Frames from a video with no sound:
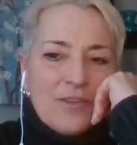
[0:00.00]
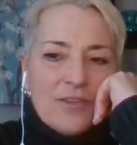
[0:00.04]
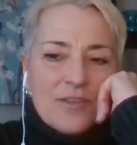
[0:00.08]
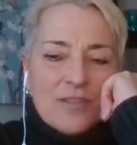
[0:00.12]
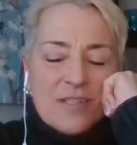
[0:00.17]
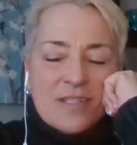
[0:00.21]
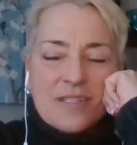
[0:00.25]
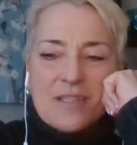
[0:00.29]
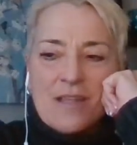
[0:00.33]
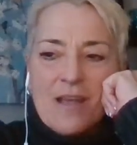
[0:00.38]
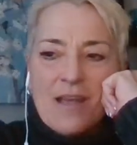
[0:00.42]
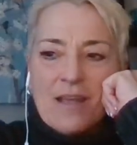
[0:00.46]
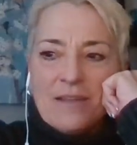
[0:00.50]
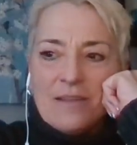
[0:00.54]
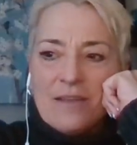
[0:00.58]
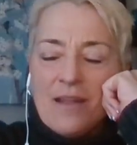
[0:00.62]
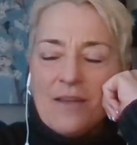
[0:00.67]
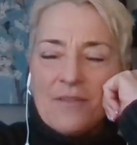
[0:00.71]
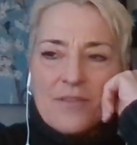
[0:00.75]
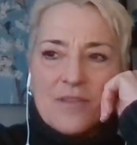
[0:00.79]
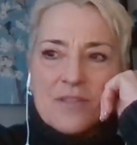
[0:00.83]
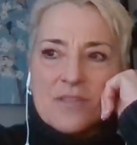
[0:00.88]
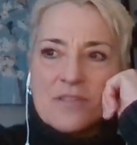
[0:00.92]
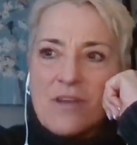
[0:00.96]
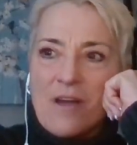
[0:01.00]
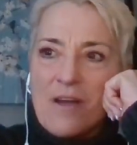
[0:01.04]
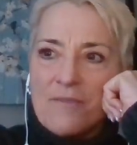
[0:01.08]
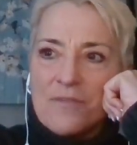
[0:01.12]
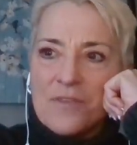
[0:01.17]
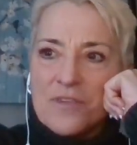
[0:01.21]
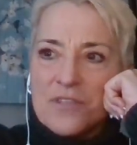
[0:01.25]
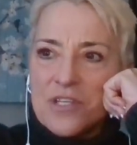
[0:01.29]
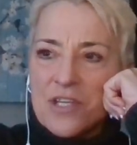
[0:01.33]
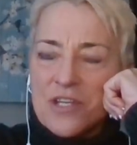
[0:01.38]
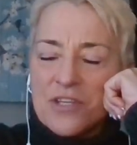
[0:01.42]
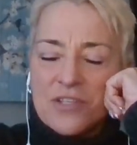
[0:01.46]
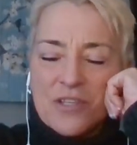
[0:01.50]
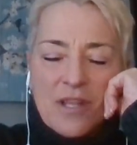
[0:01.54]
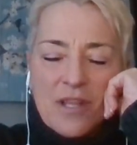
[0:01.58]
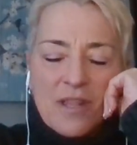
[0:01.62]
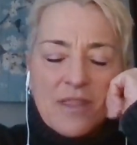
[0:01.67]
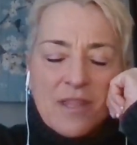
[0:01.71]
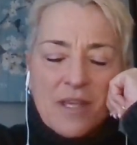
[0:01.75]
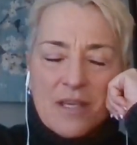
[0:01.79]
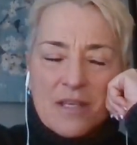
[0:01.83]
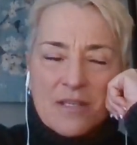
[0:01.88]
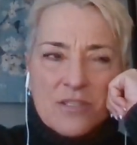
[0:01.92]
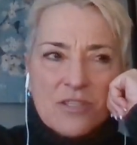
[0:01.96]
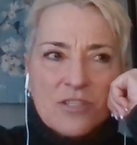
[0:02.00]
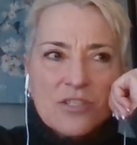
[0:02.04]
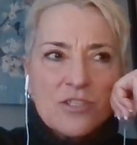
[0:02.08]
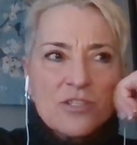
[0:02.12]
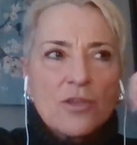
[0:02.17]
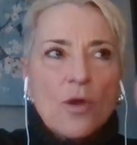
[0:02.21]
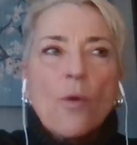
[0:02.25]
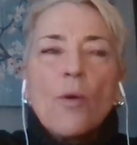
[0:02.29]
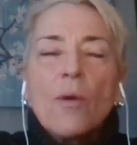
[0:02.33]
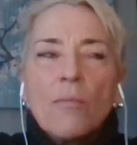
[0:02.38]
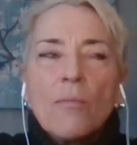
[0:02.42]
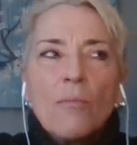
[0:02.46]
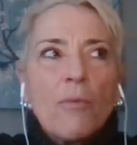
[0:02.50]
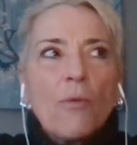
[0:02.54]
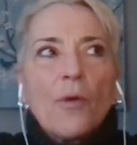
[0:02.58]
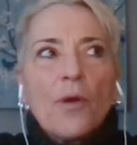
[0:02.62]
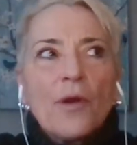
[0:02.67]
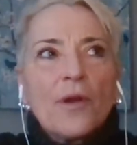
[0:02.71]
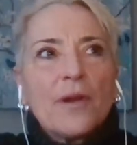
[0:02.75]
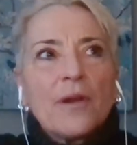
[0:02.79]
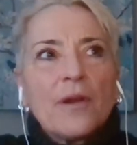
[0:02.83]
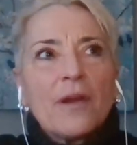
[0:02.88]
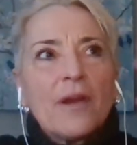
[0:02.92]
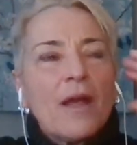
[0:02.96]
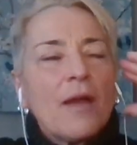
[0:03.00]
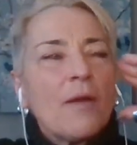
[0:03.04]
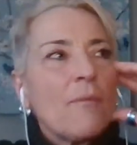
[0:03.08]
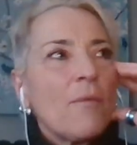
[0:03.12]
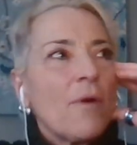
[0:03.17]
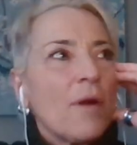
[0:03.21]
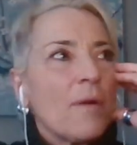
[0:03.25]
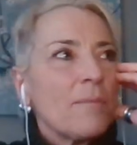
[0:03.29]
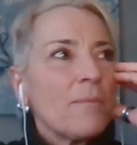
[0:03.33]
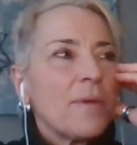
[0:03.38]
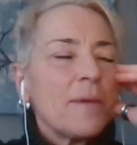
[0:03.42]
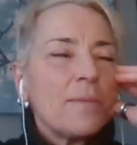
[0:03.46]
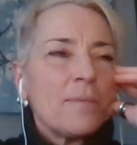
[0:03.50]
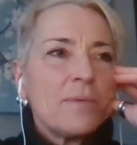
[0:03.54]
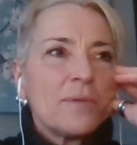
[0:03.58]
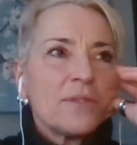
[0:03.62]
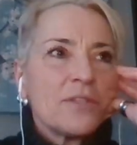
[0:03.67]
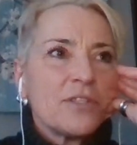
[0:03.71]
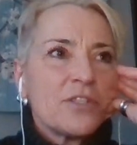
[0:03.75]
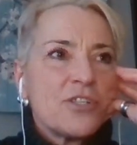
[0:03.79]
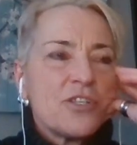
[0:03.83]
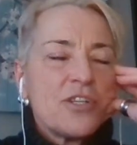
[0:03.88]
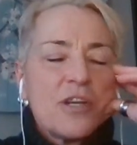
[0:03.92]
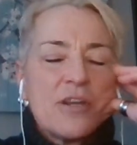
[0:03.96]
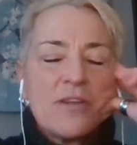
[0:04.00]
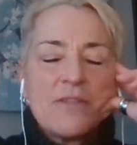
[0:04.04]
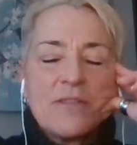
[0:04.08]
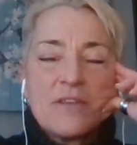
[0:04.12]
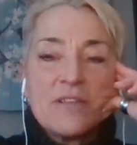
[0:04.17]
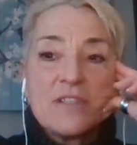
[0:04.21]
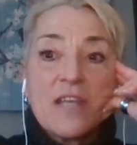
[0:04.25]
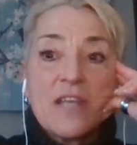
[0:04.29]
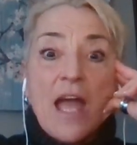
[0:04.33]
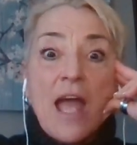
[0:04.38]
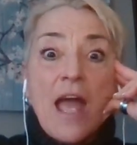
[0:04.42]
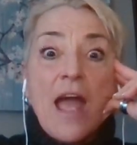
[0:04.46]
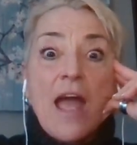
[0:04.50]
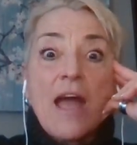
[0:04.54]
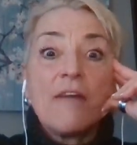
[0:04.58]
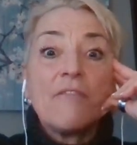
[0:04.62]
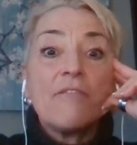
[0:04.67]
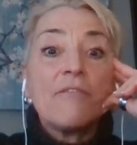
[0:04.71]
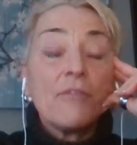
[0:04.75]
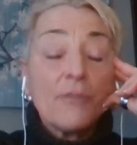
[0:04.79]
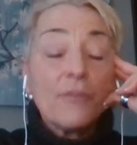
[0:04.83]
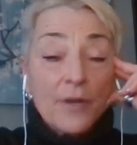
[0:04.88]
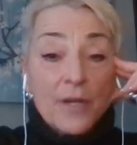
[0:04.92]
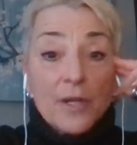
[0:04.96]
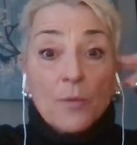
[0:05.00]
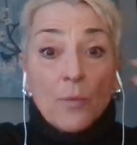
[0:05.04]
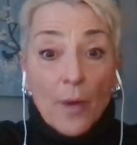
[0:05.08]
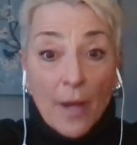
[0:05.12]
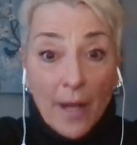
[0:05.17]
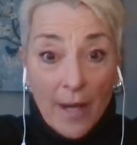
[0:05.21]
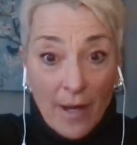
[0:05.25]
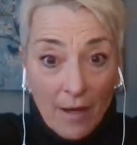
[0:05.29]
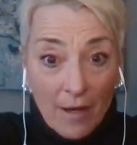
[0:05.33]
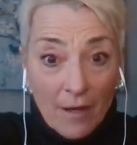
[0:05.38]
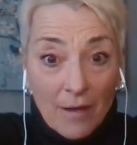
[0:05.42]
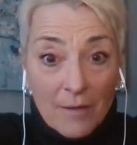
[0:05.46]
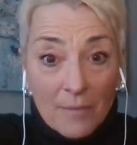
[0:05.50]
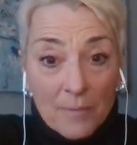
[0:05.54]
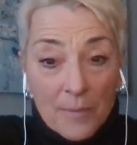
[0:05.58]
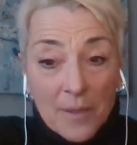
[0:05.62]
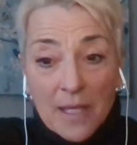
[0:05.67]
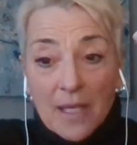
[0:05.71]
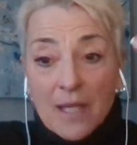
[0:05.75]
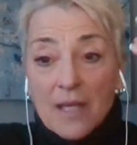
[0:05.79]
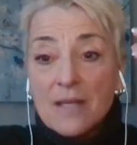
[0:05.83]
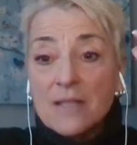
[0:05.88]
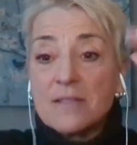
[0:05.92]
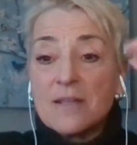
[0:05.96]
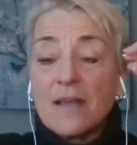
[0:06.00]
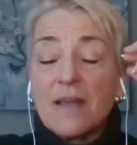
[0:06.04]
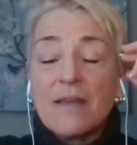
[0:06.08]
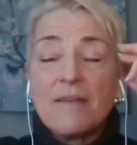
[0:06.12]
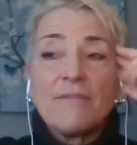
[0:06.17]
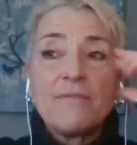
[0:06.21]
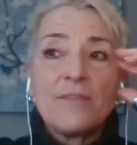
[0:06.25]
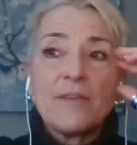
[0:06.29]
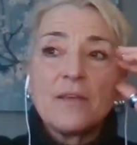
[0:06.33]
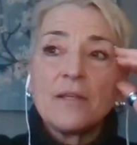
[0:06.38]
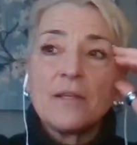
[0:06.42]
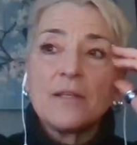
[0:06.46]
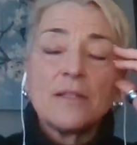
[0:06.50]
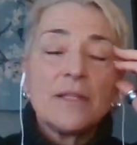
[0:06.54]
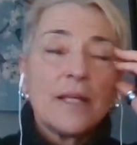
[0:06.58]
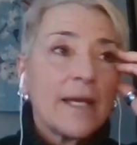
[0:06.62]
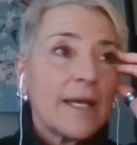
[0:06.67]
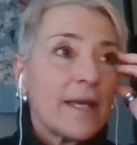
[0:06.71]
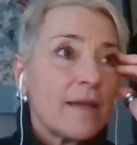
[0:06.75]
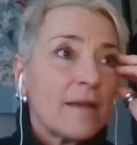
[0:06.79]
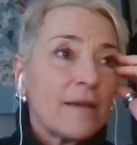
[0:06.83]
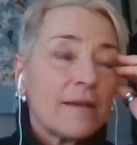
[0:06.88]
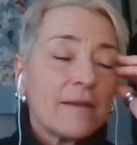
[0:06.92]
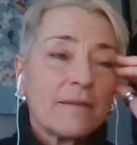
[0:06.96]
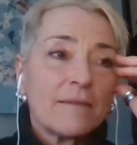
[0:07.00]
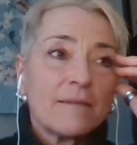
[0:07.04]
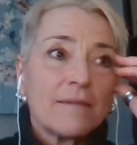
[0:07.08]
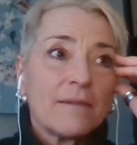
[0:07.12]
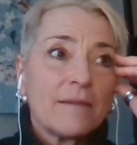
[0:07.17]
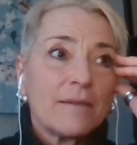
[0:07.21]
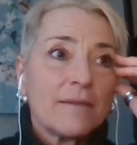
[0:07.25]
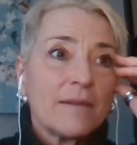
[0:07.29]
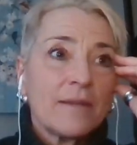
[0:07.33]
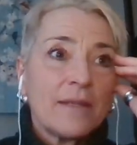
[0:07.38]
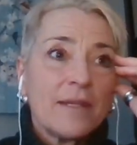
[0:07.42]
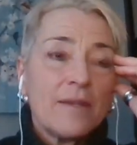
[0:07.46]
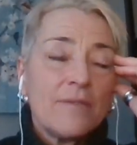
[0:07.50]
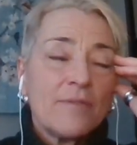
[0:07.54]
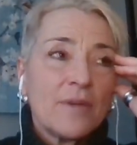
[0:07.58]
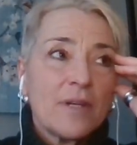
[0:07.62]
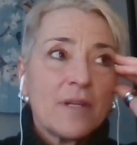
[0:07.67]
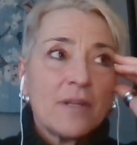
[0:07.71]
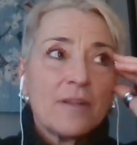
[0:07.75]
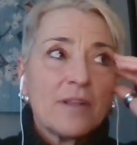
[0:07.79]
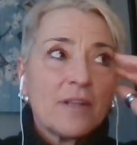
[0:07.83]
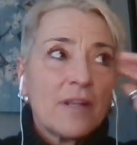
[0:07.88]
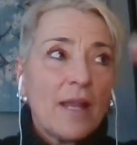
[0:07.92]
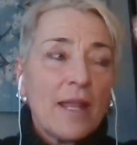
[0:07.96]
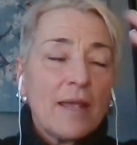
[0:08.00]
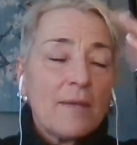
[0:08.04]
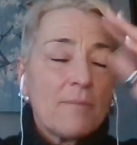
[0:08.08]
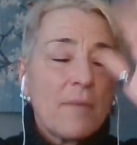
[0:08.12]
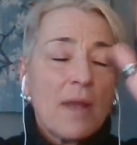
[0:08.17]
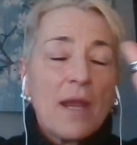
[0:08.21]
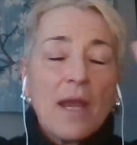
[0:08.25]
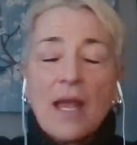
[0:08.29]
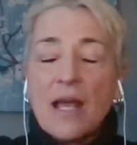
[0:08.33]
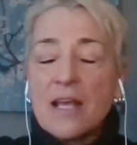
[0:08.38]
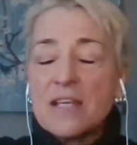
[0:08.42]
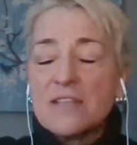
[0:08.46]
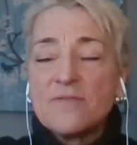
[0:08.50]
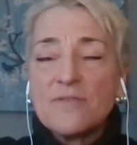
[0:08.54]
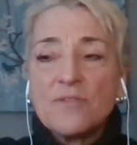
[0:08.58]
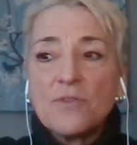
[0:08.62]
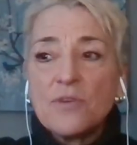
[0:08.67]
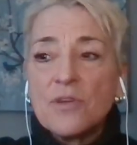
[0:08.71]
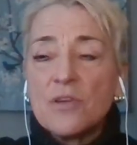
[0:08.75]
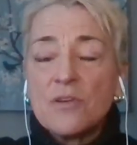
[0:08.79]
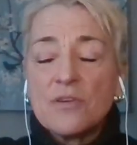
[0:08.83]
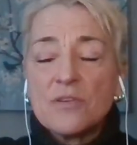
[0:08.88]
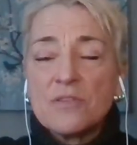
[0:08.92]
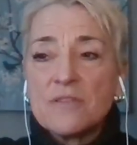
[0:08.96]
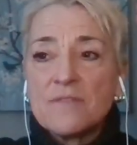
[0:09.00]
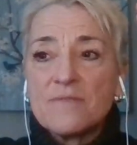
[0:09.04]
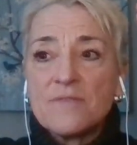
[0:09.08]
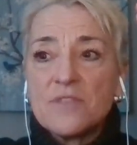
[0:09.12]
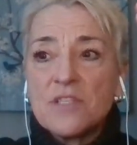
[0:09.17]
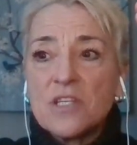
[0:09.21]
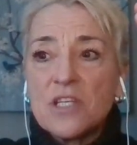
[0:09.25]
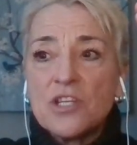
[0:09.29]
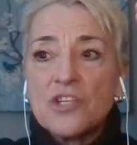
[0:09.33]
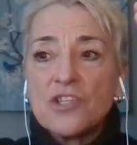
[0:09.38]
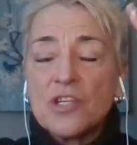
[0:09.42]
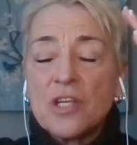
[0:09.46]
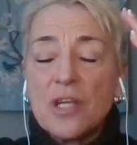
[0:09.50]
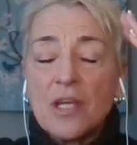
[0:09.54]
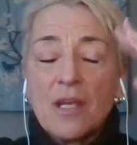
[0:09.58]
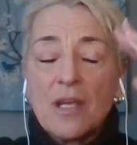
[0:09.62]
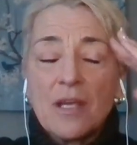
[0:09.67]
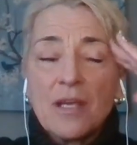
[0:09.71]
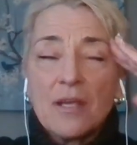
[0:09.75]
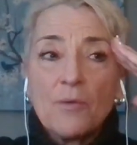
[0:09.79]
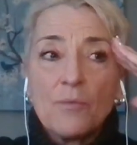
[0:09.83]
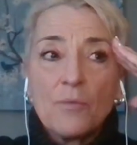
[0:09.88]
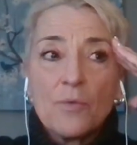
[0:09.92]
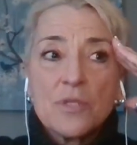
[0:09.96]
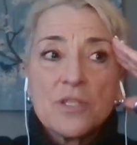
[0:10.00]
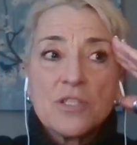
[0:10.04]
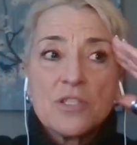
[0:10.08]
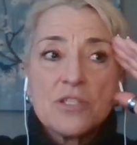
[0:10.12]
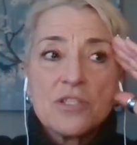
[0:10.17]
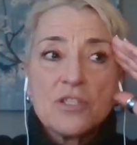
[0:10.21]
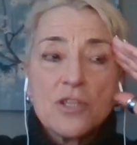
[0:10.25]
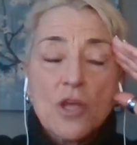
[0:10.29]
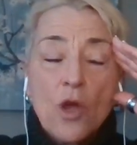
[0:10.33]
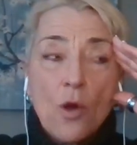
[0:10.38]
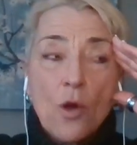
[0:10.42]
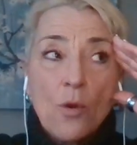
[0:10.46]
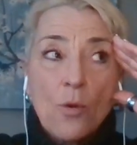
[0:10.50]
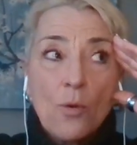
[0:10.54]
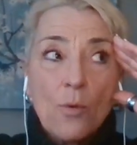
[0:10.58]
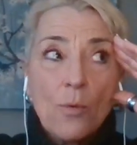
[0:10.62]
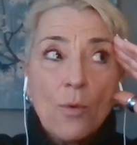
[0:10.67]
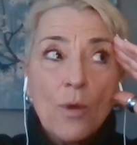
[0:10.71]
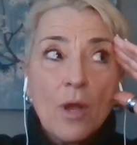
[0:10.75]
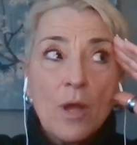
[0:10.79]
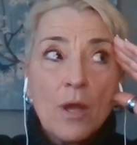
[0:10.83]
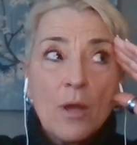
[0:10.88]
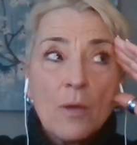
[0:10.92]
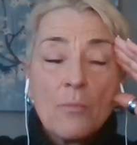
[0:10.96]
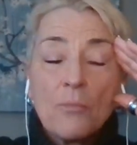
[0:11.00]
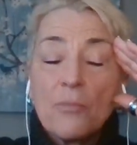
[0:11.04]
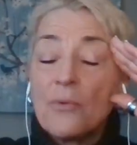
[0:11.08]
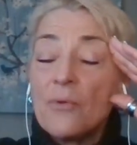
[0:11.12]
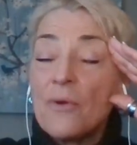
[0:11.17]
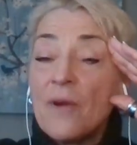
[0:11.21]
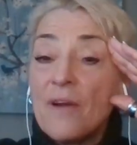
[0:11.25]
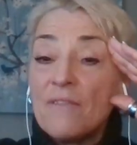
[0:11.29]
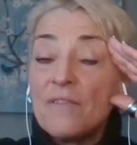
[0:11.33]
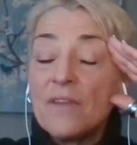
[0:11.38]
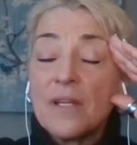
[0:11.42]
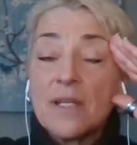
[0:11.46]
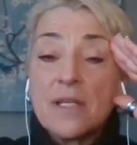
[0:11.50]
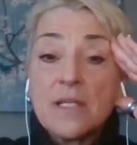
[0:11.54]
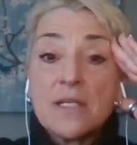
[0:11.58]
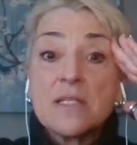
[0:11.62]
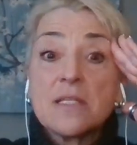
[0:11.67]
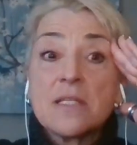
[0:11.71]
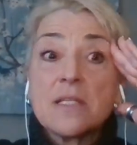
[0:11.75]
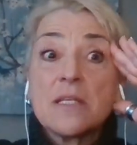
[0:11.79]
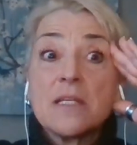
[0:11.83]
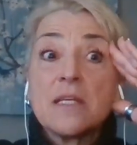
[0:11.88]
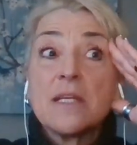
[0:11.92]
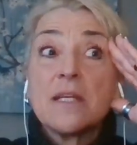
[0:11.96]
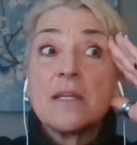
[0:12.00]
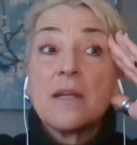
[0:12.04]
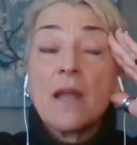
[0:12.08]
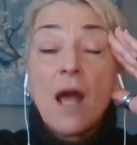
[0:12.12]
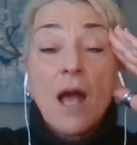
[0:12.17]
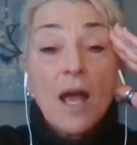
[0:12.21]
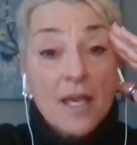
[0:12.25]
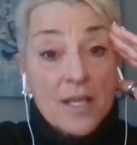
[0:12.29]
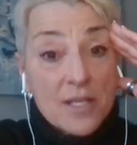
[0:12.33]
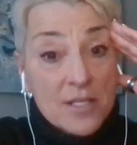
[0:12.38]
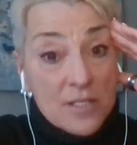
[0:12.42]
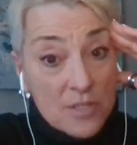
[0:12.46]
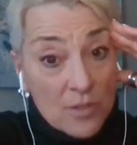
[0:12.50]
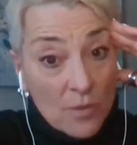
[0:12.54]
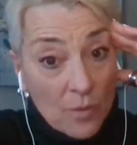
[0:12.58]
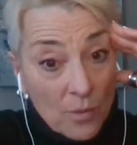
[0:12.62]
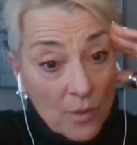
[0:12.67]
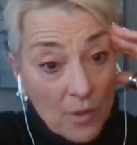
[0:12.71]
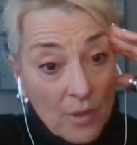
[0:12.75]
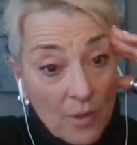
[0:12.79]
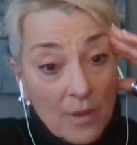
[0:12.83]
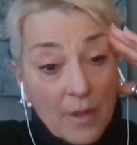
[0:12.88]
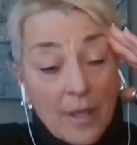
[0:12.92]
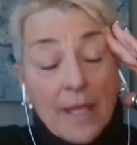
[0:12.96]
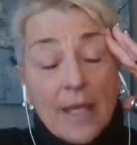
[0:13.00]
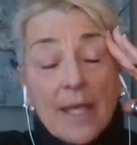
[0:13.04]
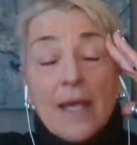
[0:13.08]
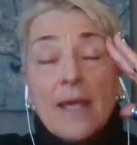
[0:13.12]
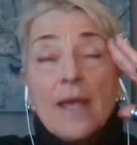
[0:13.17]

just, I love this conversation. I think is so important. I want people to share this everywhere because yeah. I feel like even in like my last few years of teaching, it was so prevalent in high school.